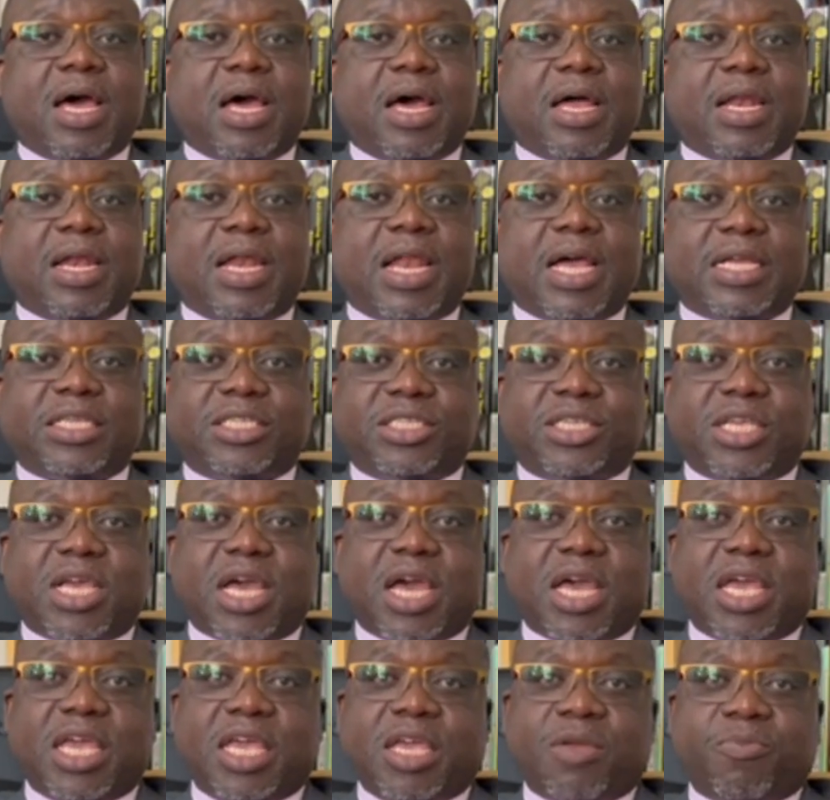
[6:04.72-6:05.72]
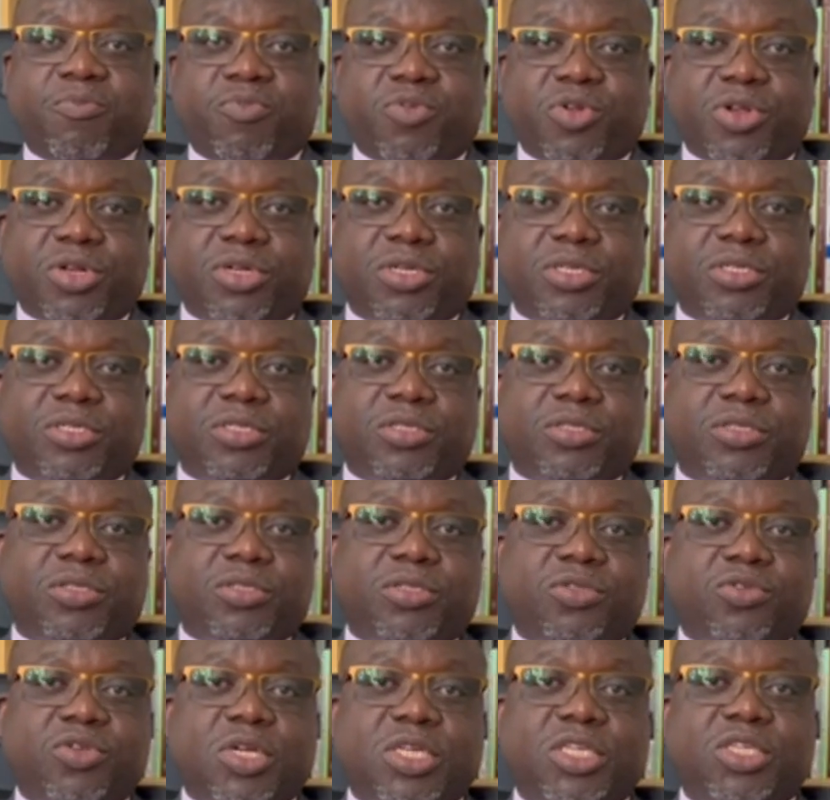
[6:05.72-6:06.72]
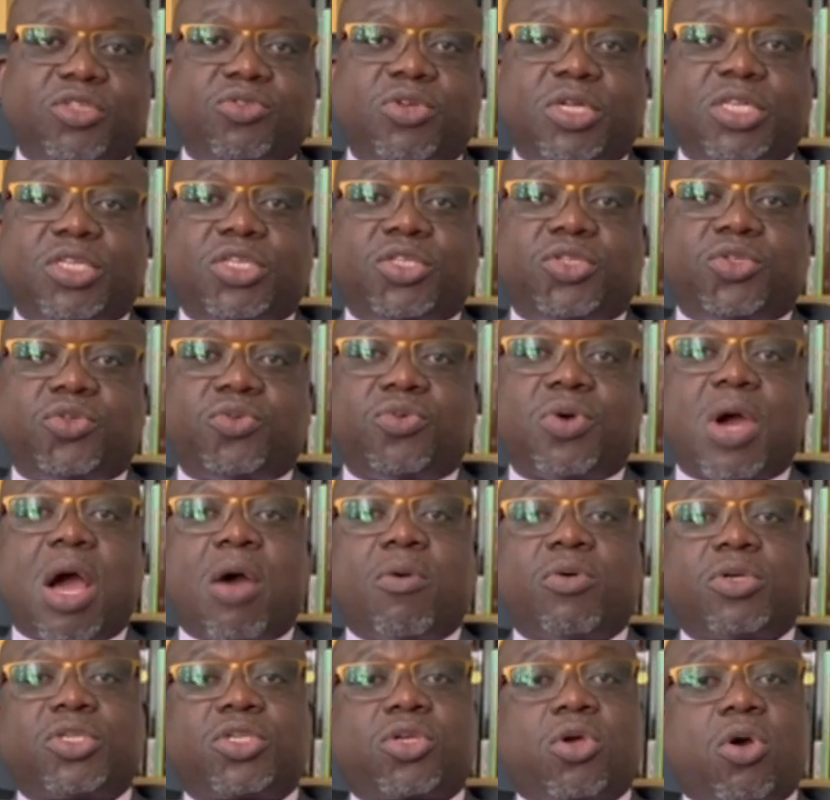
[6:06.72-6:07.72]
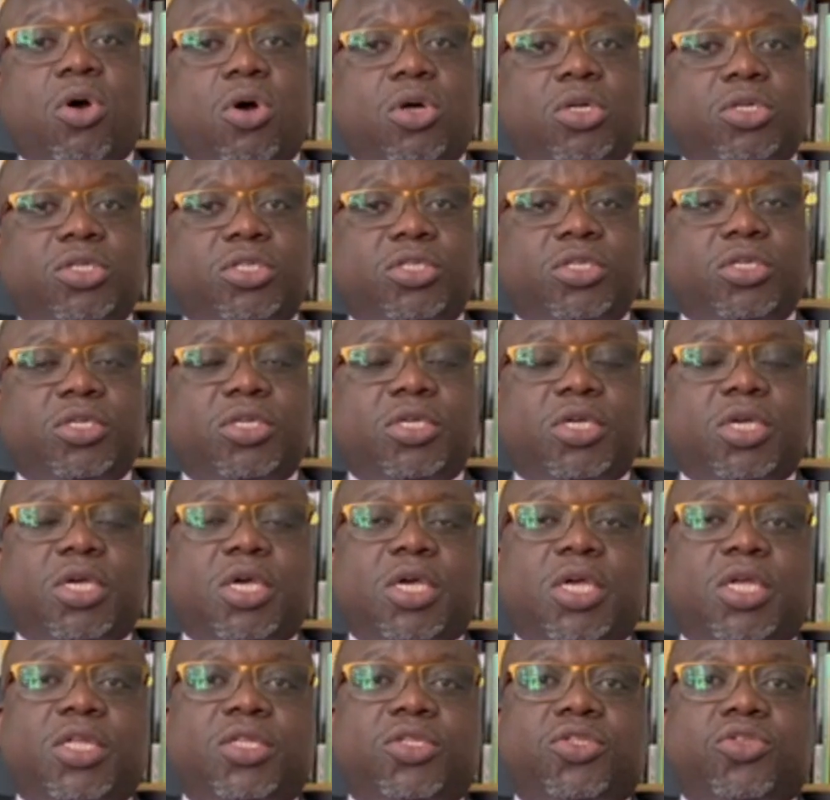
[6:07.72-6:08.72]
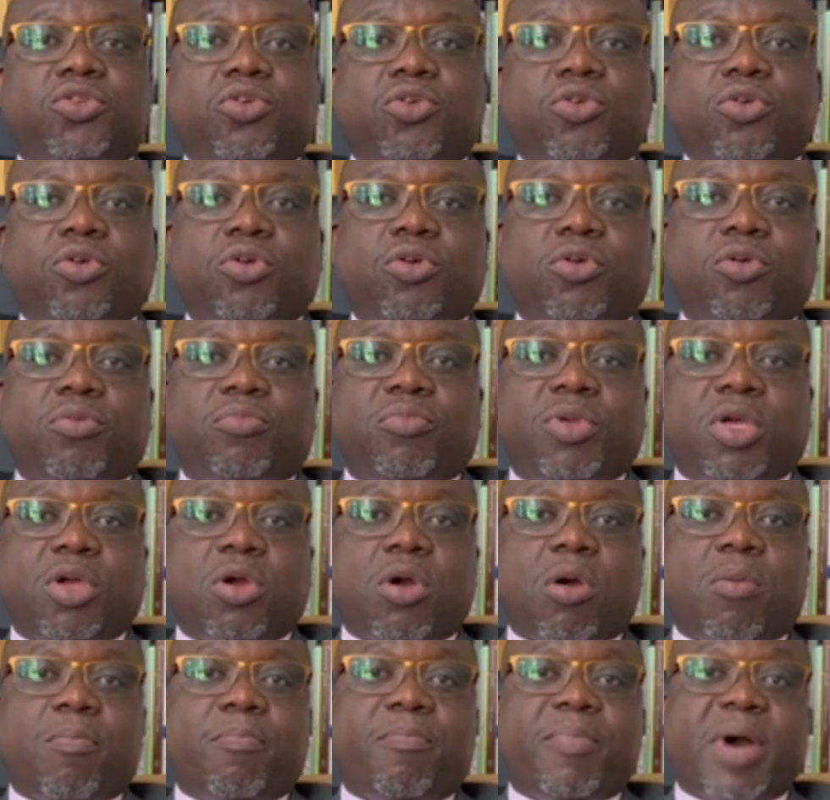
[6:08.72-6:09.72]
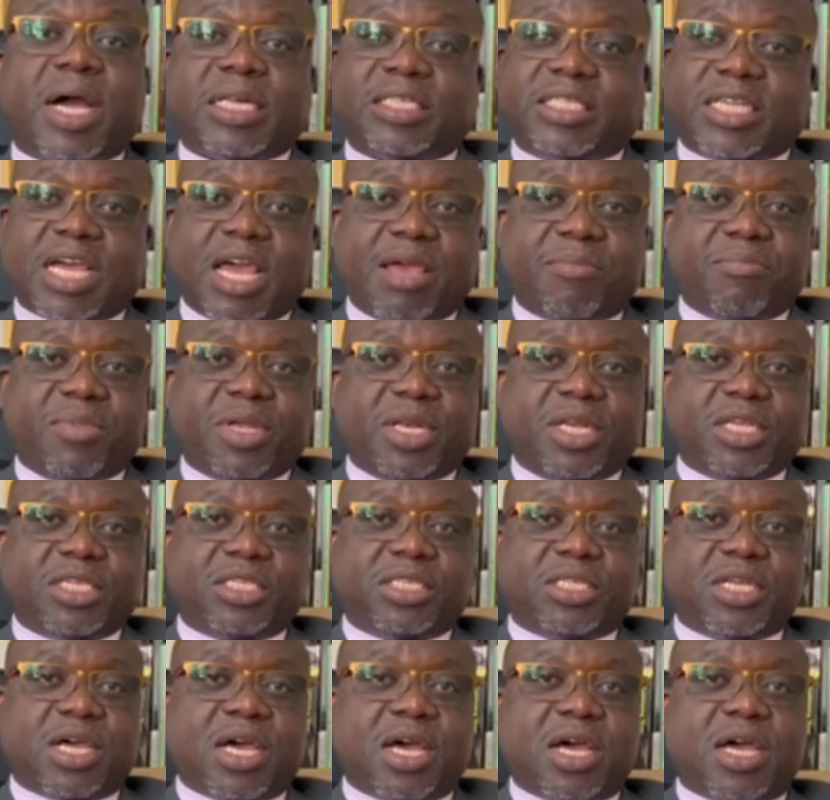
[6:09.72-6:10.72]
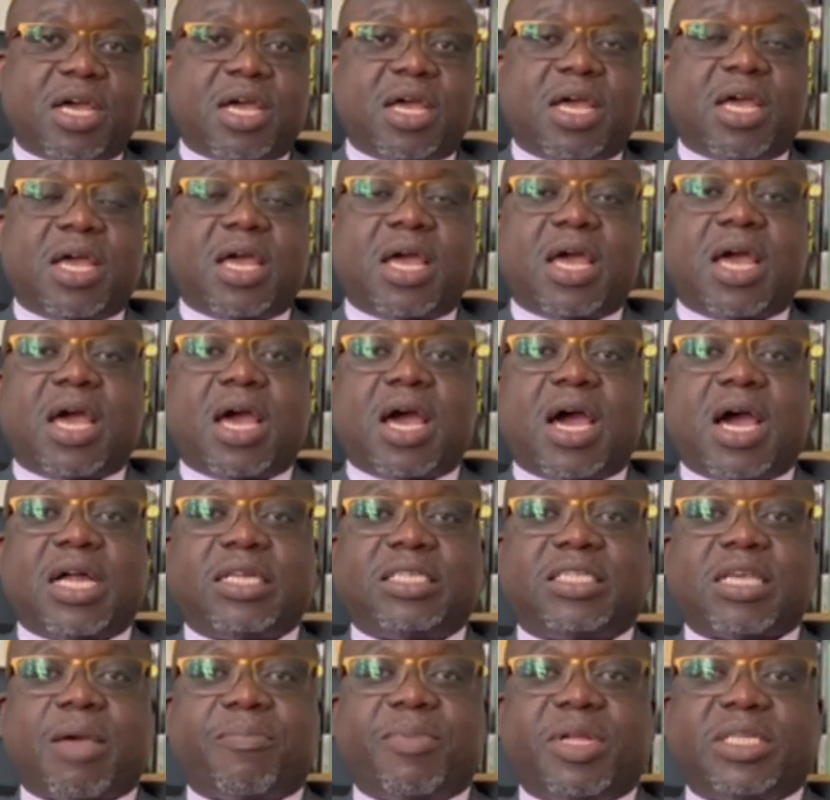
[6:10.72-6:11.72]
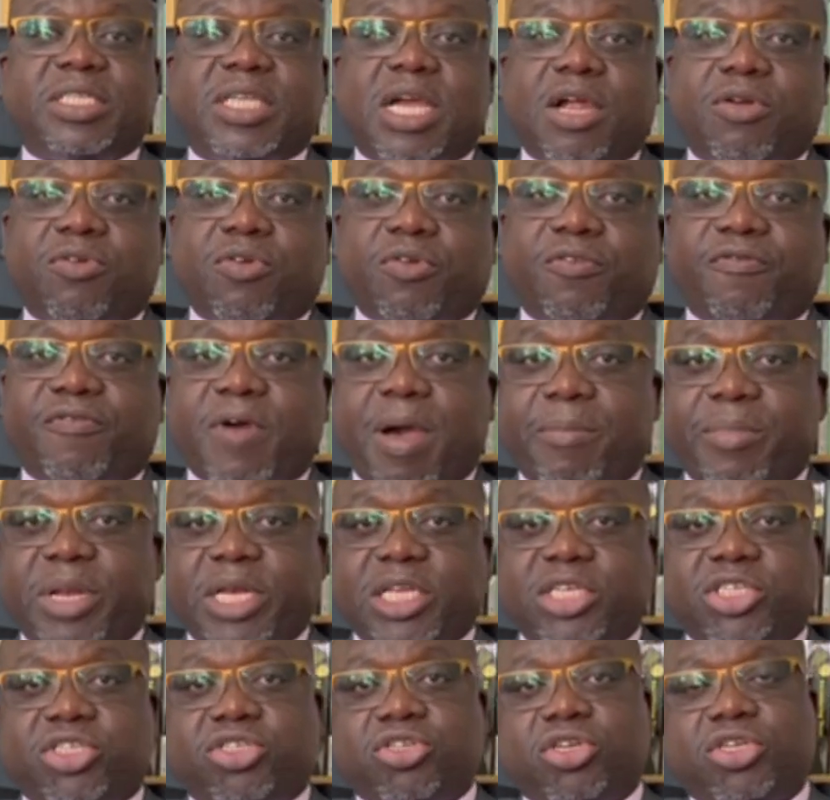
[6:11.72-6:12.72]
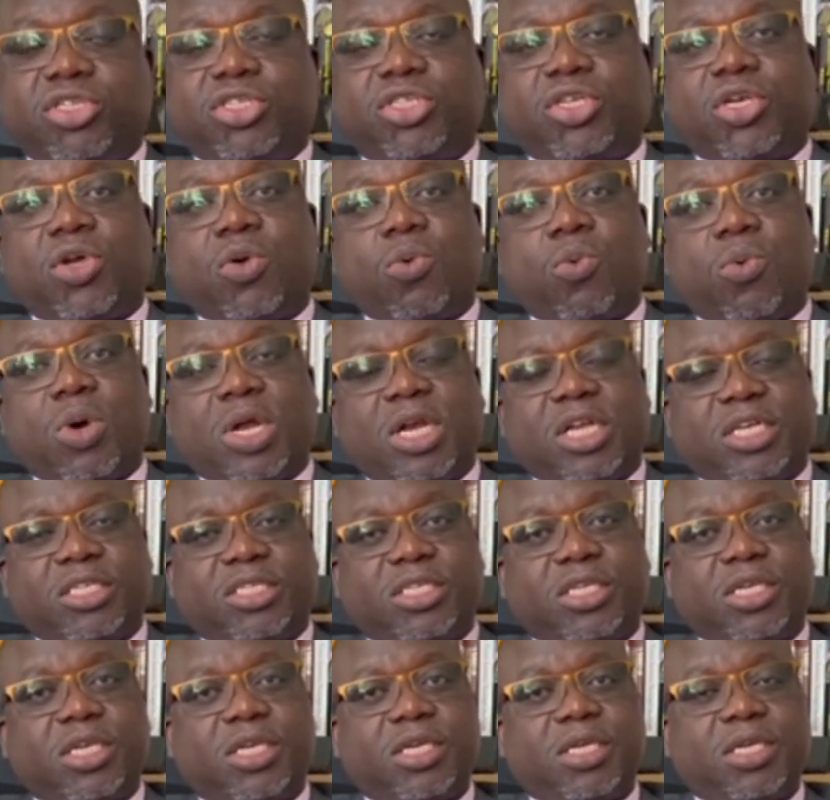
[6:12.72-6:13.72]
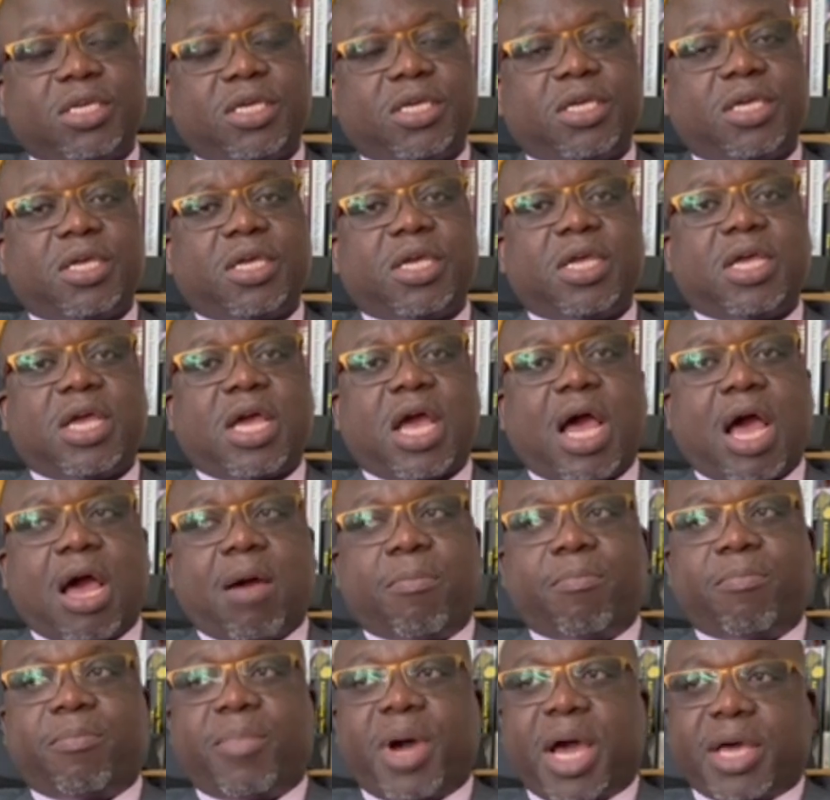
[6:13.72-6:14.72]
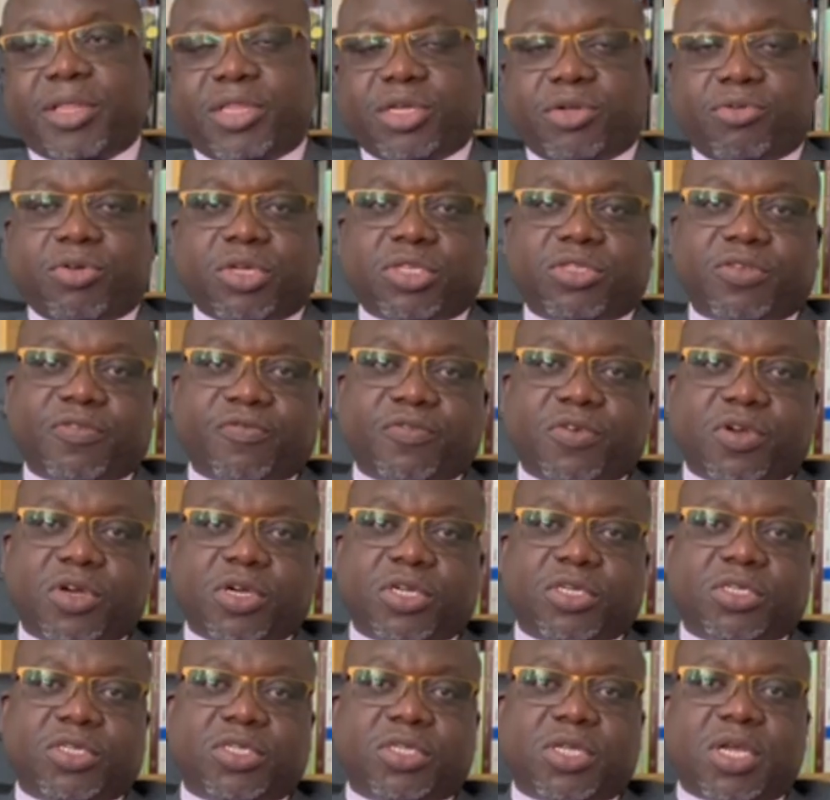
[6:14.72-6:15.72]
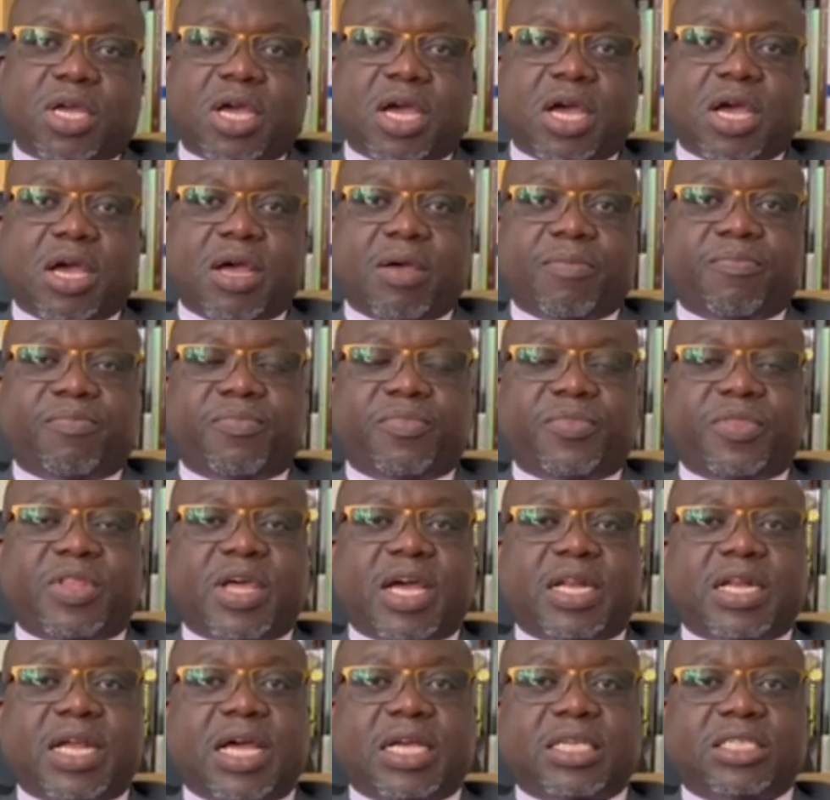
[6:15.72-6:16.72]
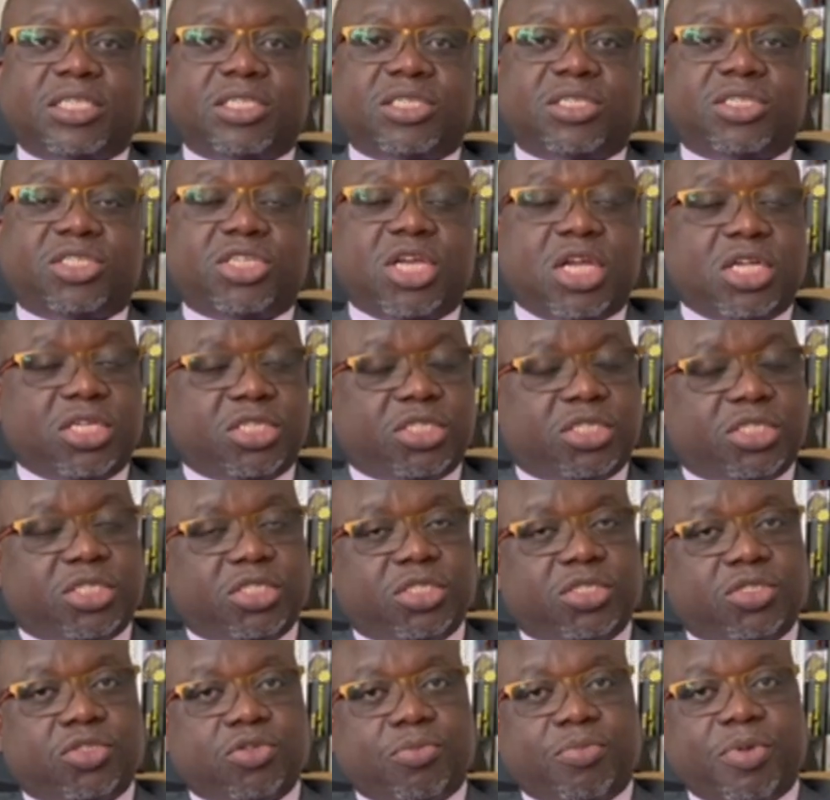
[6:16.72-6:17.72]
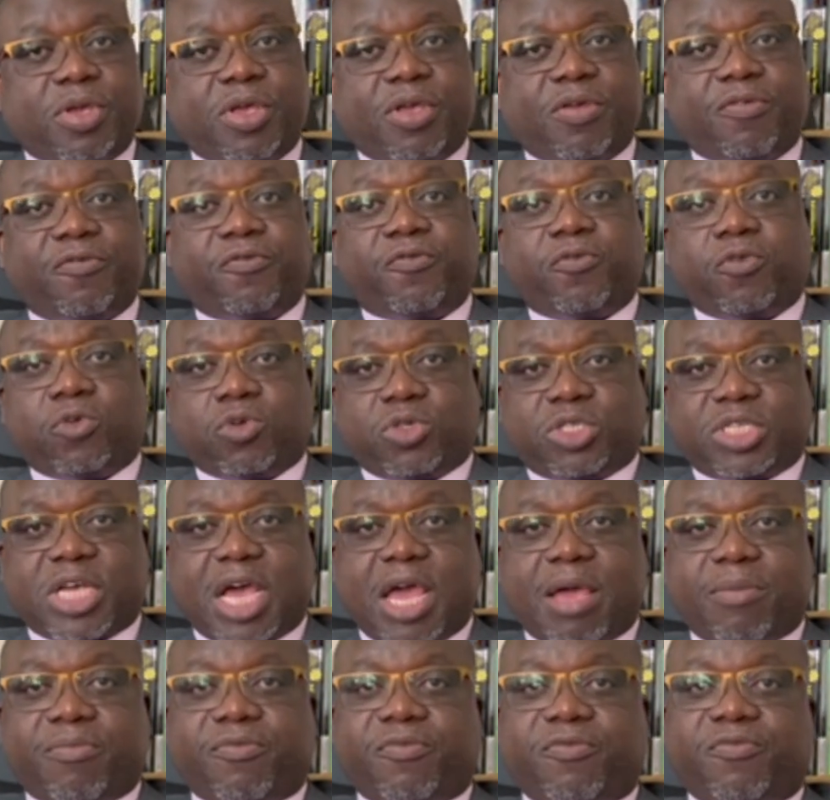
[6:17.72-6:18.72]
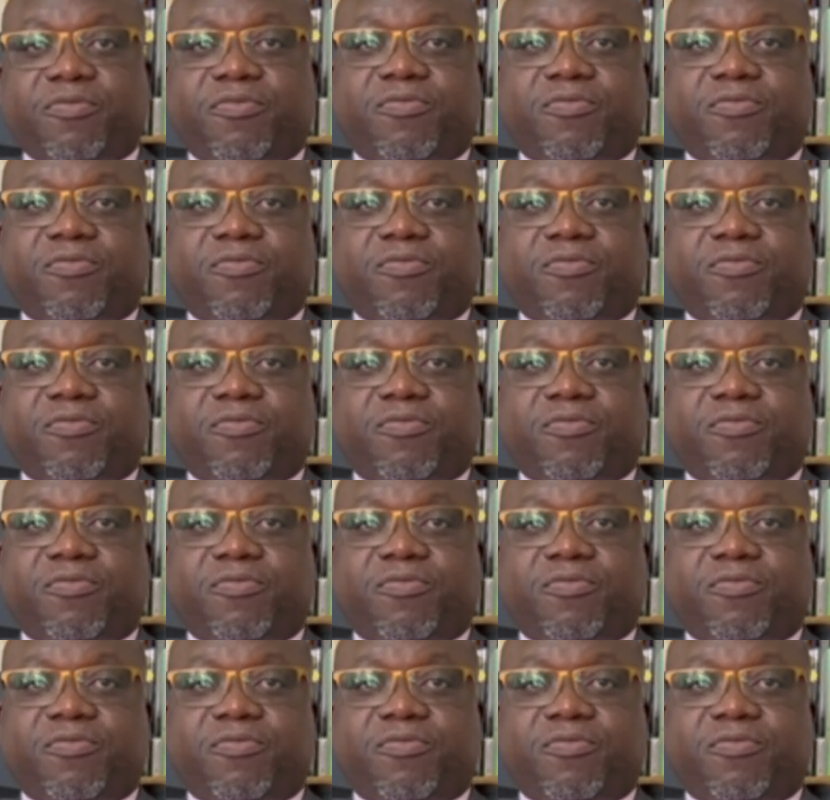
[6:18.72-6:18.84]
Last year, April 2022, I was called to become part-time minister at Serpentine Road Family Church in Wallasey. And by the grace of God, that has changed to being full-time